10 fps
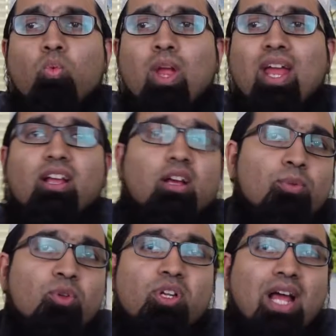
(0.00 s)
where
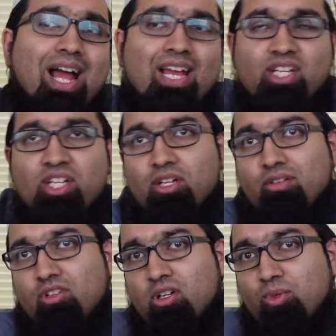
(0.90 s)
the idea
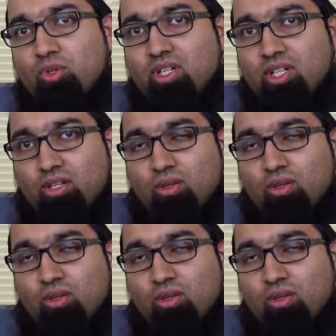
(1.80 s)
of community